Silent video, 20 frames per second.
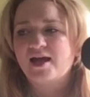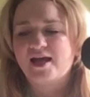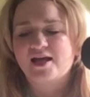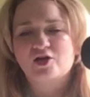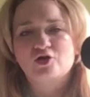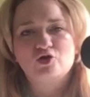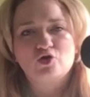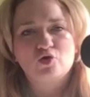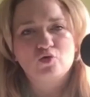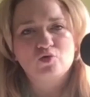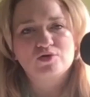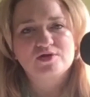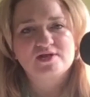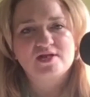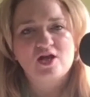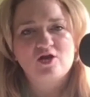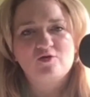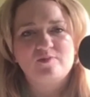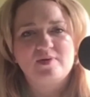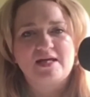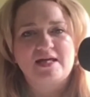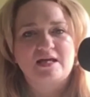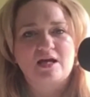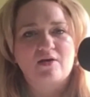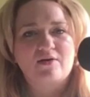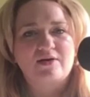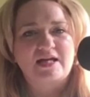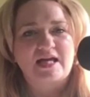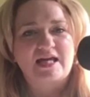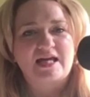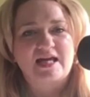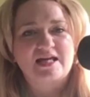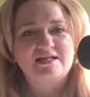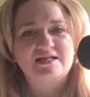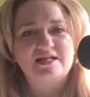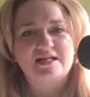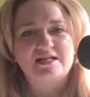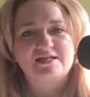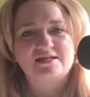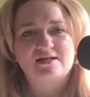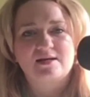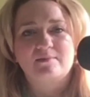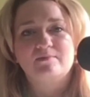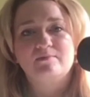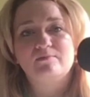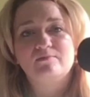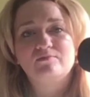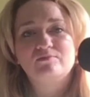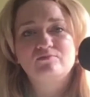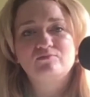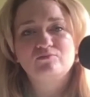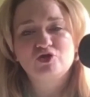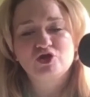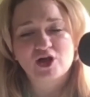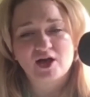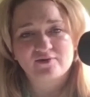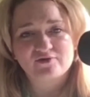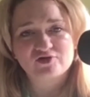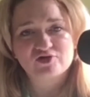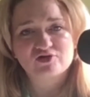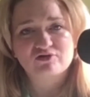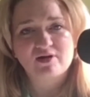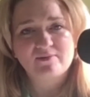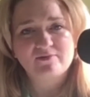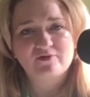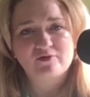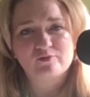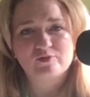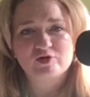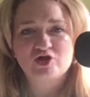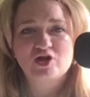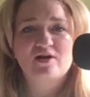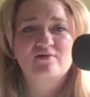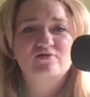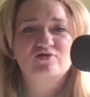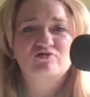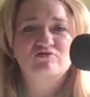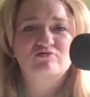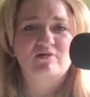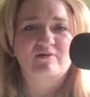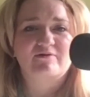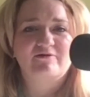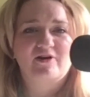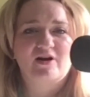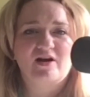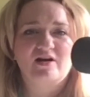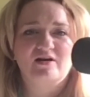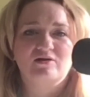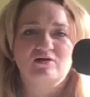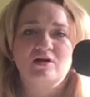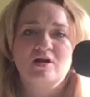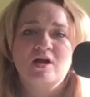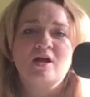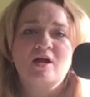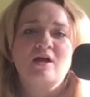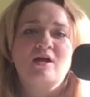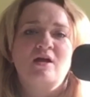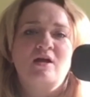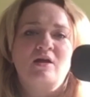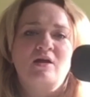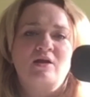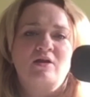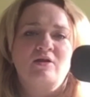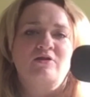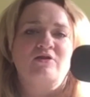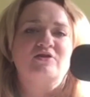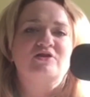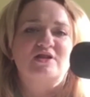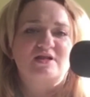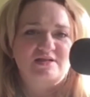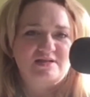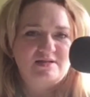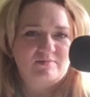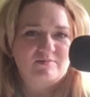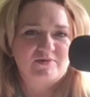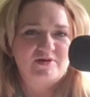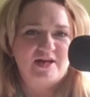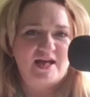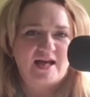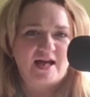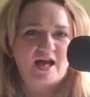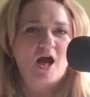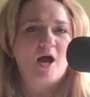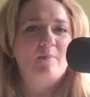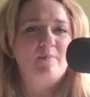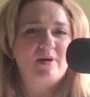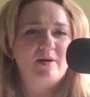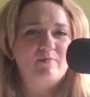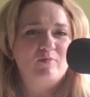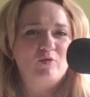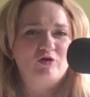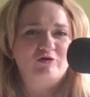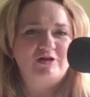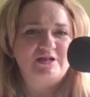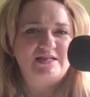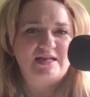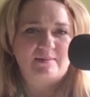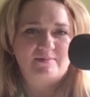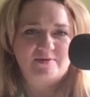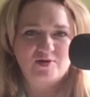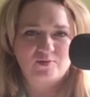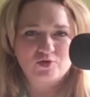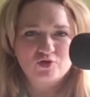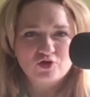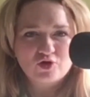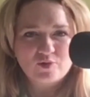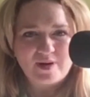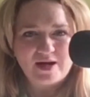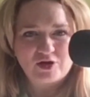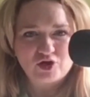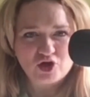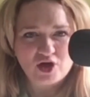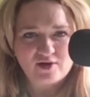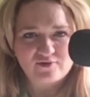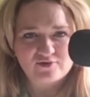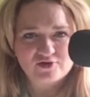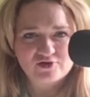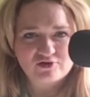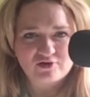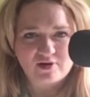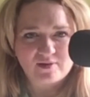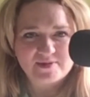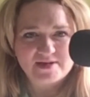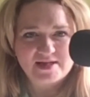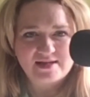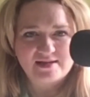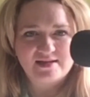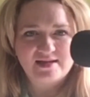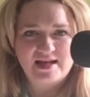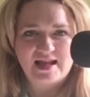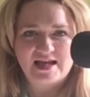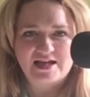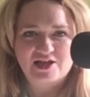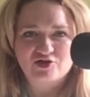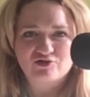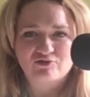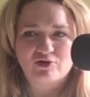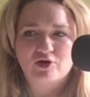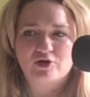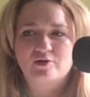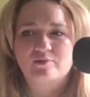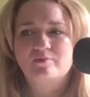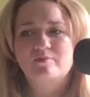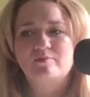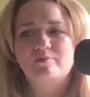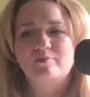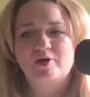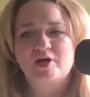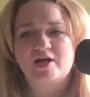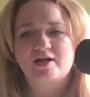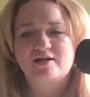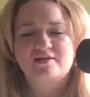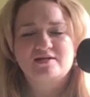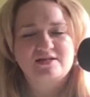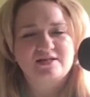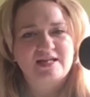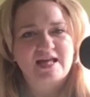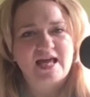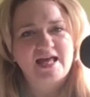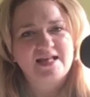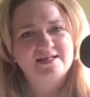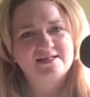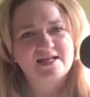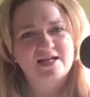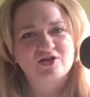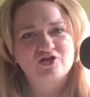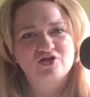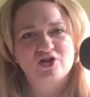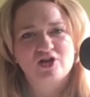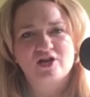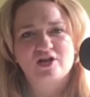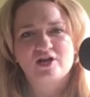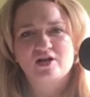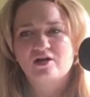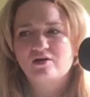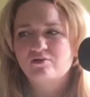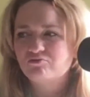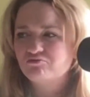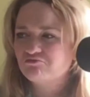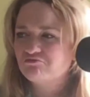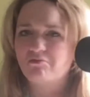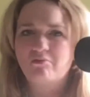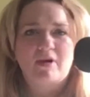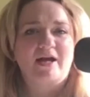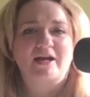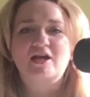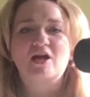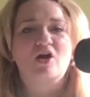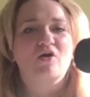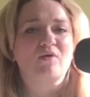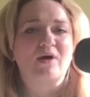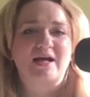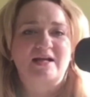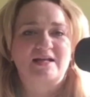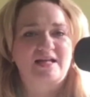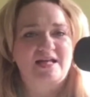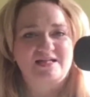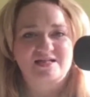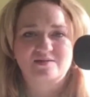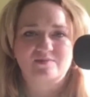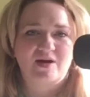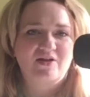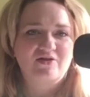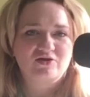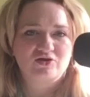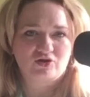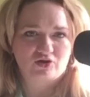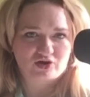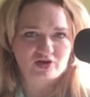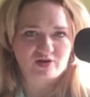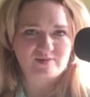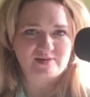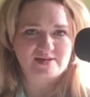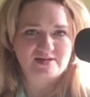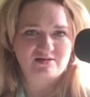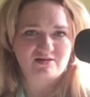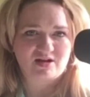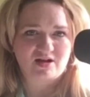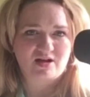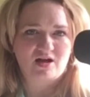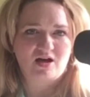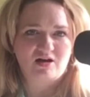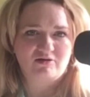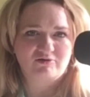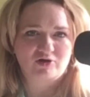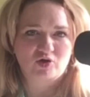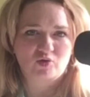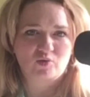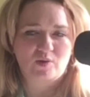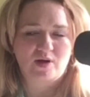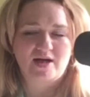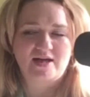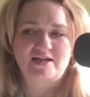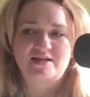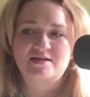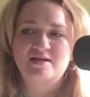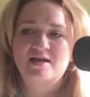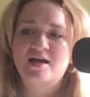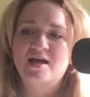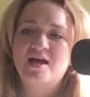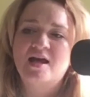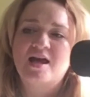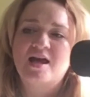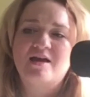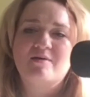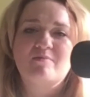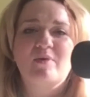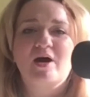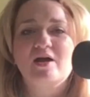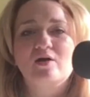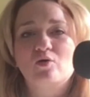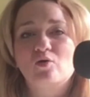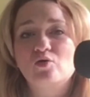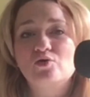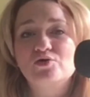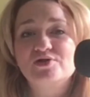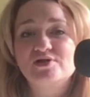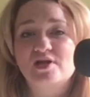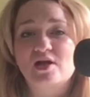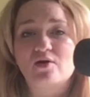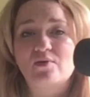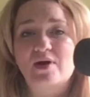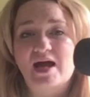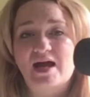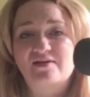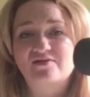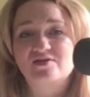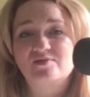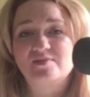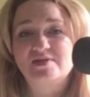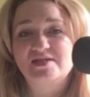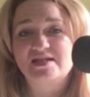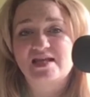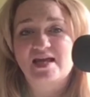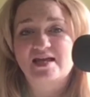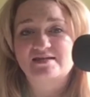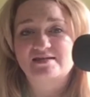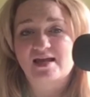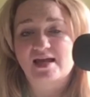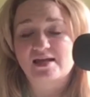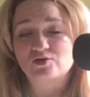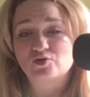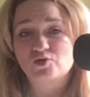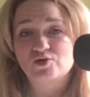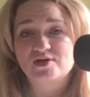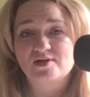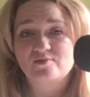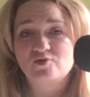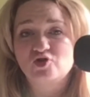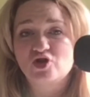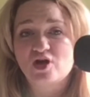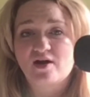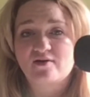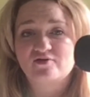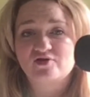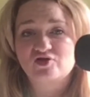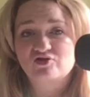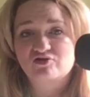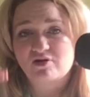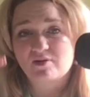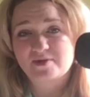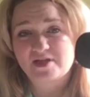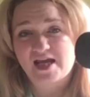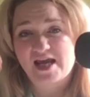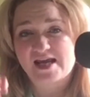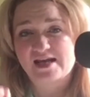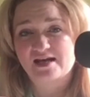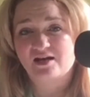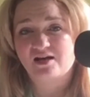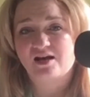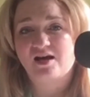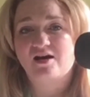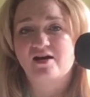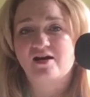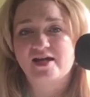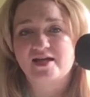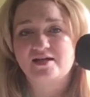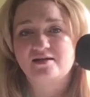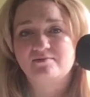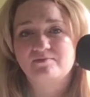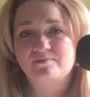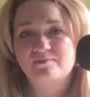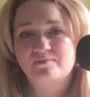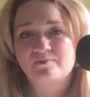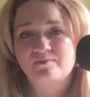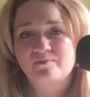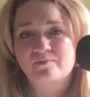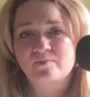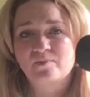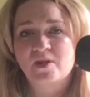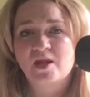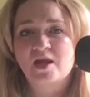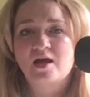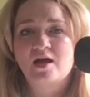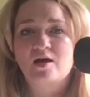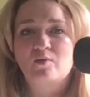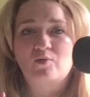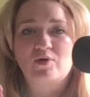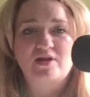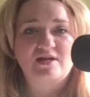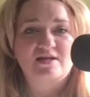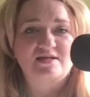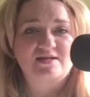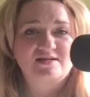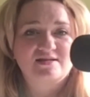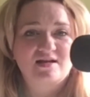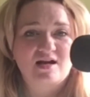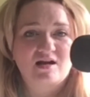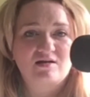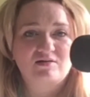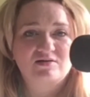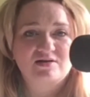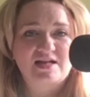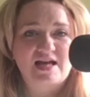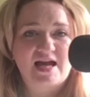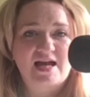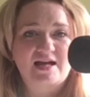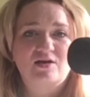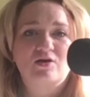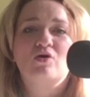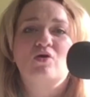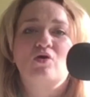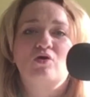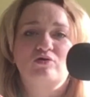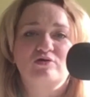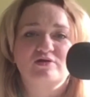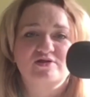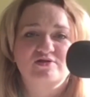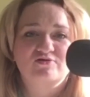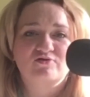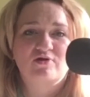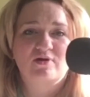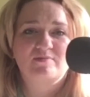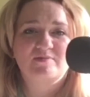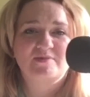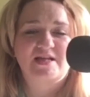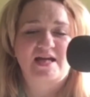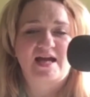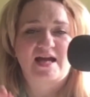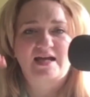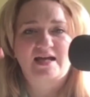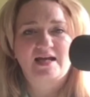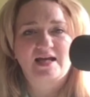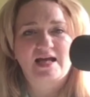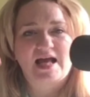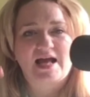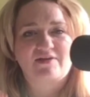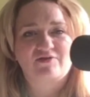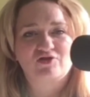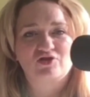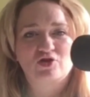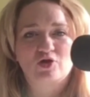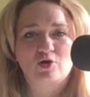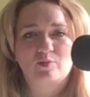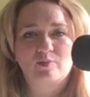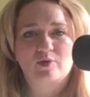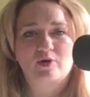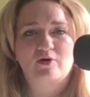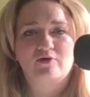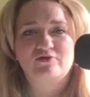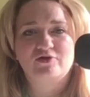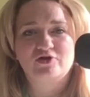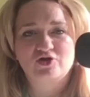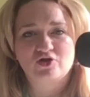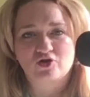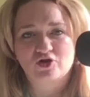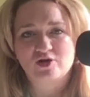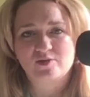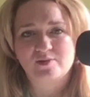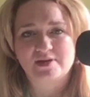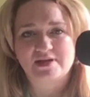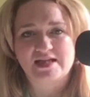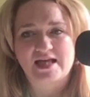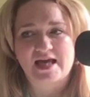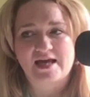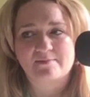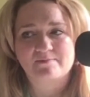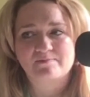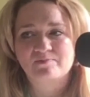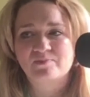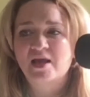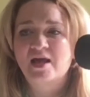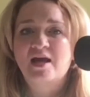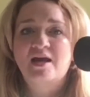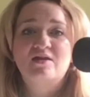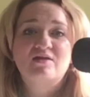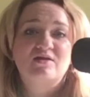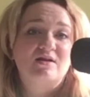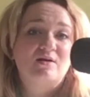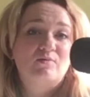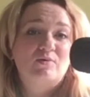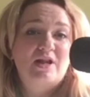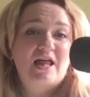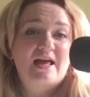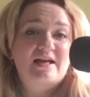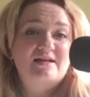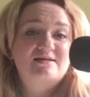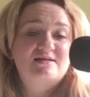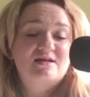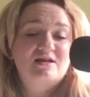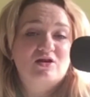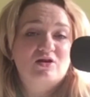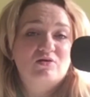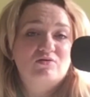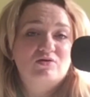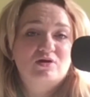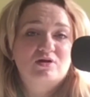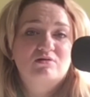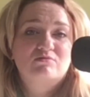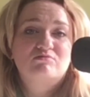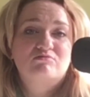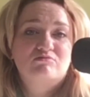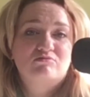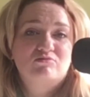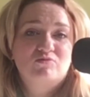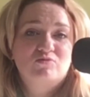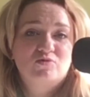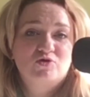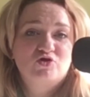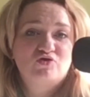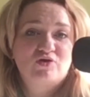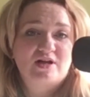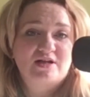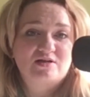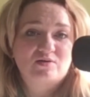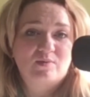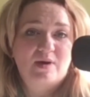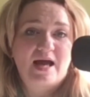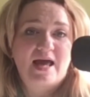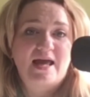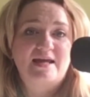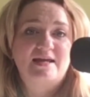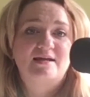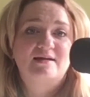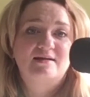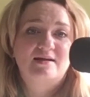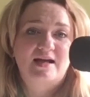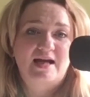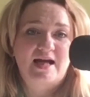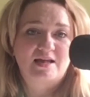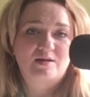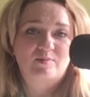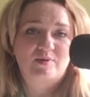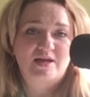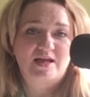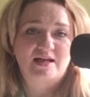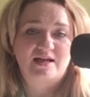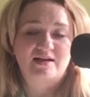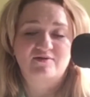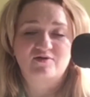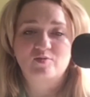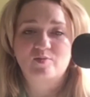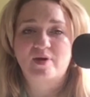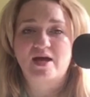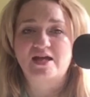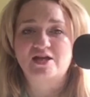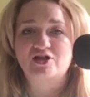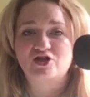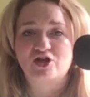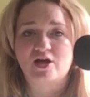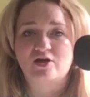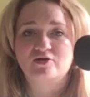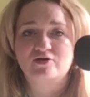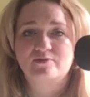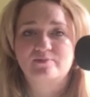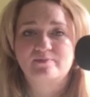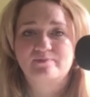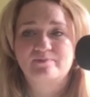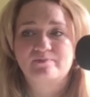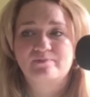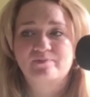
It could also be going and getting some JavaScript from a JavaScript file that does something a bit more in depth. So we'll talk about JavaScript later on, but the head section might go and get some other documents that are required. It might also have some CSS or some JavaScript in line within a style tag or a script tag at the top of the document there, that it will execute straight away at the beginning of the page load.